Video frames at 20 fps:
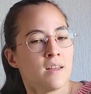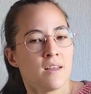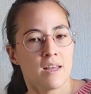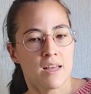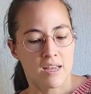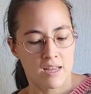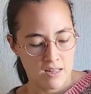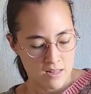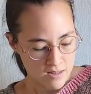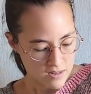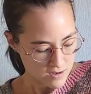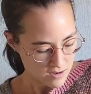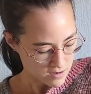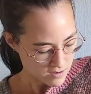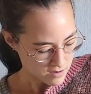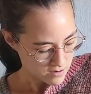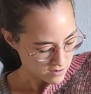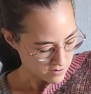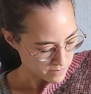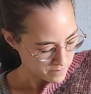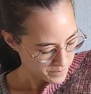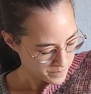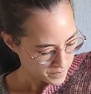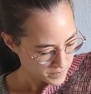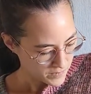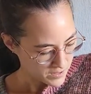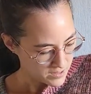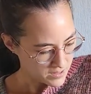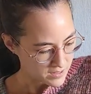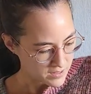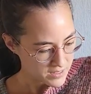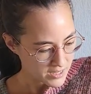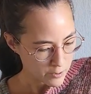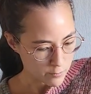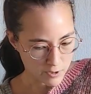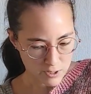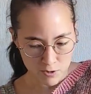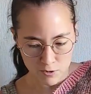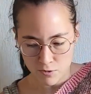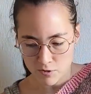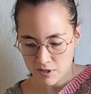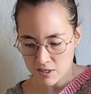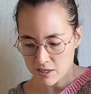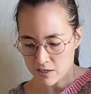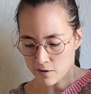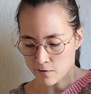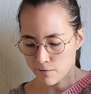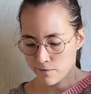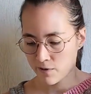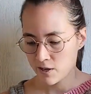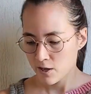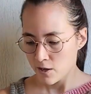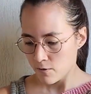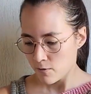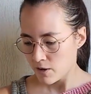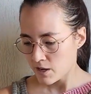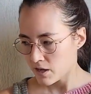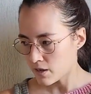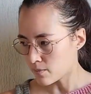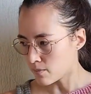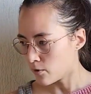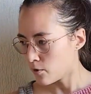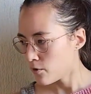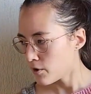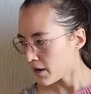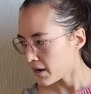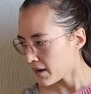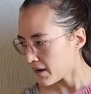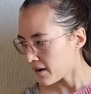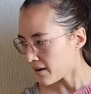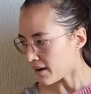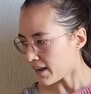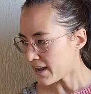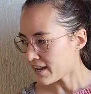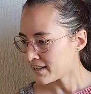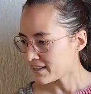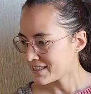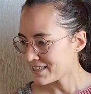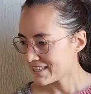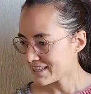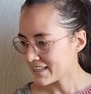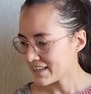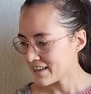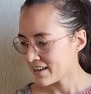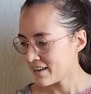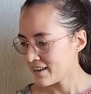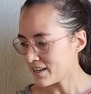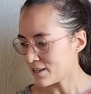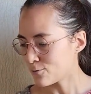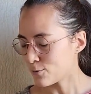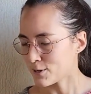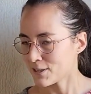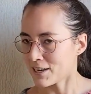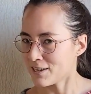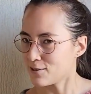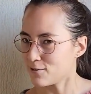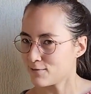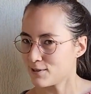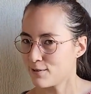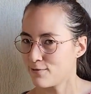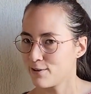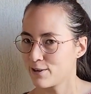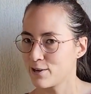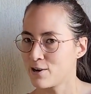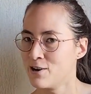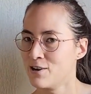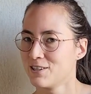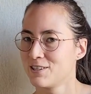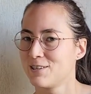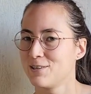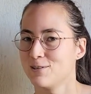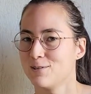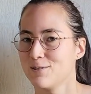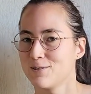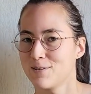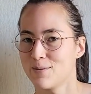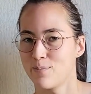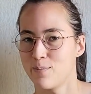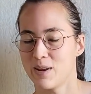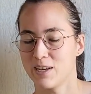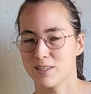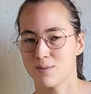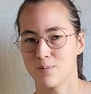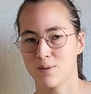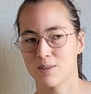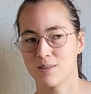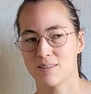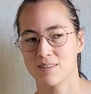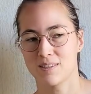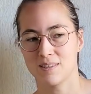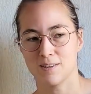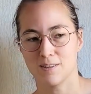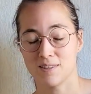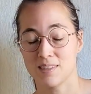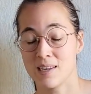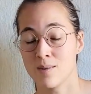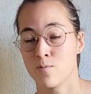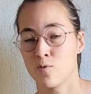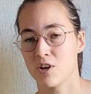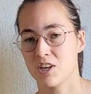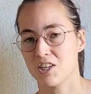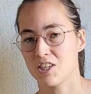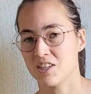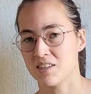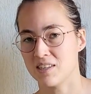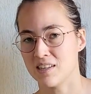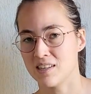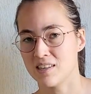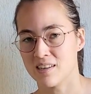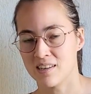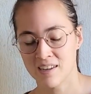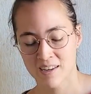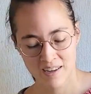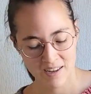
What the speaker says: And since I was using fingering, mohair, and DK, it was kind of difficult to do the placement the same way she did.